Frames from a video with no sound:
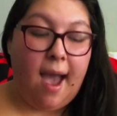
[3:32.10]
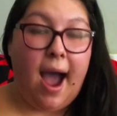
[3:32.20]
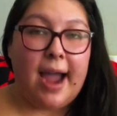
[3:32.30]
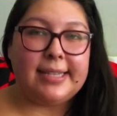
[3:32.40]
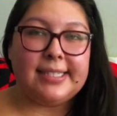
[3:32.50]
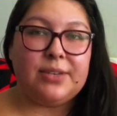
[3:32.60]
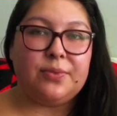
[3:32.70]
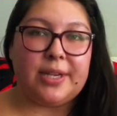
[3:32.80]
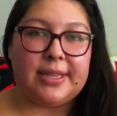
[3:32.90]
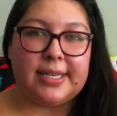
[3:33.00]
I didn't
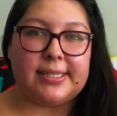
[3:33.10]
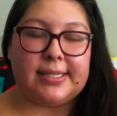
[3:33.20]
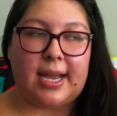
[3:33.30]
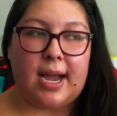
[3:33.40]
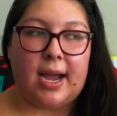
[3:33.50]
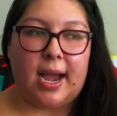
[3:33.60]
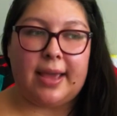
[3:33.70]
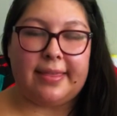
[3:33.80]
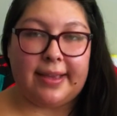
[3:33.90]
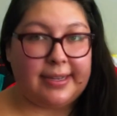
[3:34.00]
read this, I
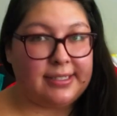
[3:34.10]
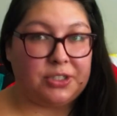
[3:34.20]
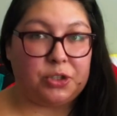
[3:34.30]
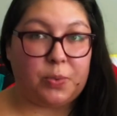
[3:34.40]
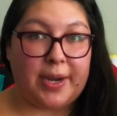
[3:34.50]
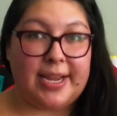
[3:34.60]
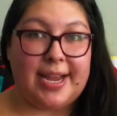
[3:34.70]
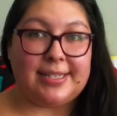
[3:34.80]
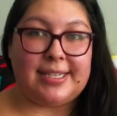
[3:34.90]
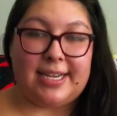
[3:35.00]
think, until
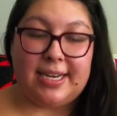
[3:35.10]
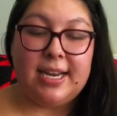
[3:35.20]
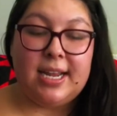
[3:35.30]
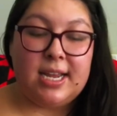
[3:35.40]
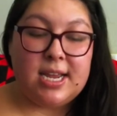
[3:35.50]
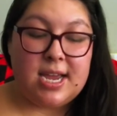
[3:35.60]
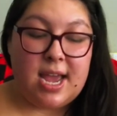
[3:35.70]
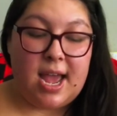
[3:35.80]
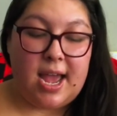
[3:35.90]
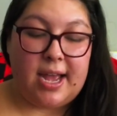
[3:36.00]
2018,
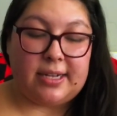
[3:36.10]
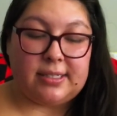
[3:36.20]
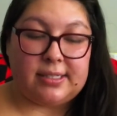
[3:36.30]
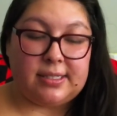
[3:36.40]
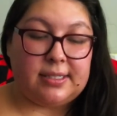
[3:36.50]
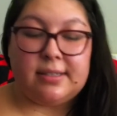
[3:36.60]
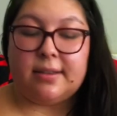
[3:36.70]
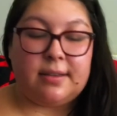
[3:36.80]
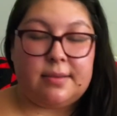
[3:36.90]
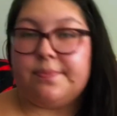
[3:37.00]
and
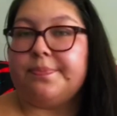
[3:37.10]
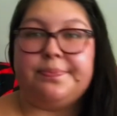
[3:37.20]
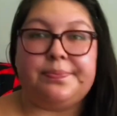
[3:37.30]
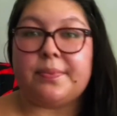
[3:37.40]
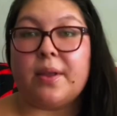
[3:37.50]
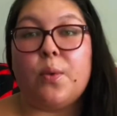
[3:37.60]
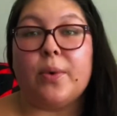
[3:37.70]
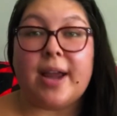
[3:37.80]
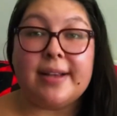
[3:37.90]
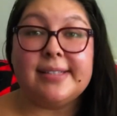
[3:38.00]

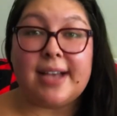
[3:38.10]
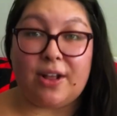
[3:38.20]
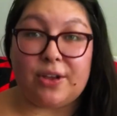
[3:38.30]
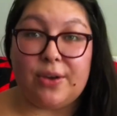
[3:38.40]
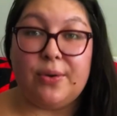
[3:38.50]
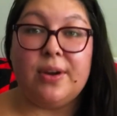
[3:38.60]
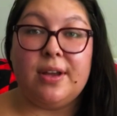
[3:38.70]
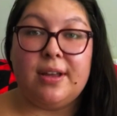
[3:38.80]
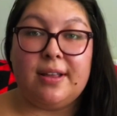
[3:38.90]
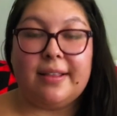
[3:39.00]
when I tell you,
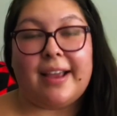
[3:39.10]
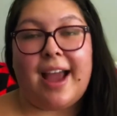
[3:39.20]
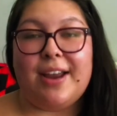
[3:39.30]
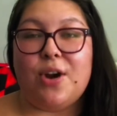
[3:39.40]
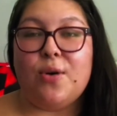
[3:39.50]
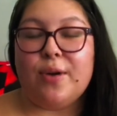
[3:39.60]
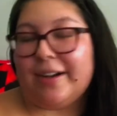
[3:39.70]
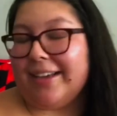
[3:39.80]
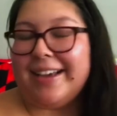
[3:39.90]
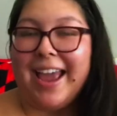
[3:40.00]
like, I know,
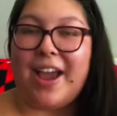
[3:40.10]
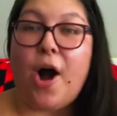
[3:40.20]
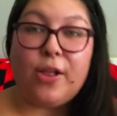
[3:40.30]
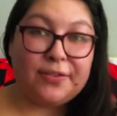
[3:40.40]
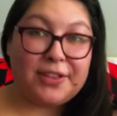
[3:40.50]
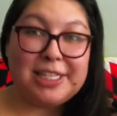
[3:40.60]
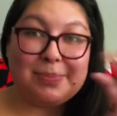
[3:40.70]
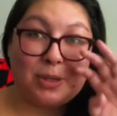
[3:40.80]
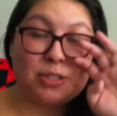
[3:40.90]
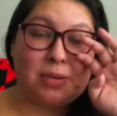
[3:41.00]
okay, all of these
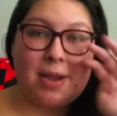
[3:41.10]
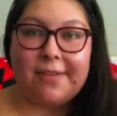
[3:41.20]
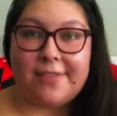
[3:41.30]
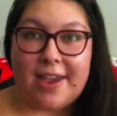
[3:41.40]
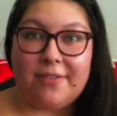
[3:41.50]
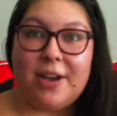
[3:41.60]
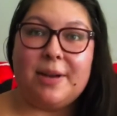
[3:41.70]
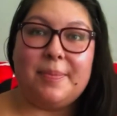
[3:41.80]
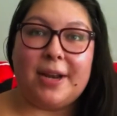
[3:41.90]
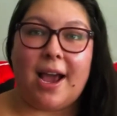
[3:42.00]
books are my favorite,
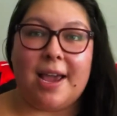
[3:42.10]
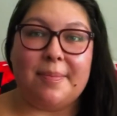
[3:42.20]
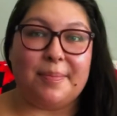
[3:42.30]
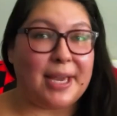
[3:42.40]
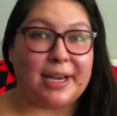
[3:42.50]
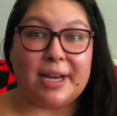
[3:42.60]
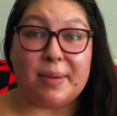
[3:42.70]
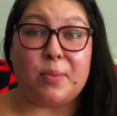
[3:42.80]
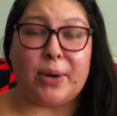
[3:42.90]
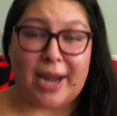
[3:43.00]
but I am being
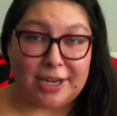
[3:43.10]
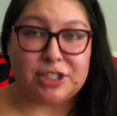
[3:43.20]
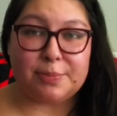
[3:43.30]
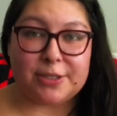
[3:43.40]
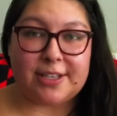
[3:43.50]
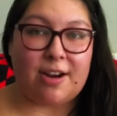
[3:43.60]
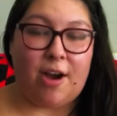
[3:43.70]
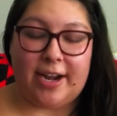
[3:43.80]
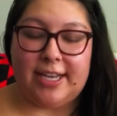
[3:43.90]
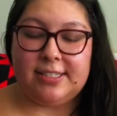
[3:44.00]
100%
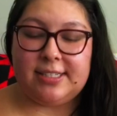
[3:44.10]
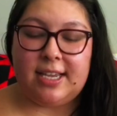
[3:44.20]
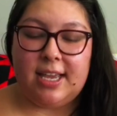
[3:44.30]
honest.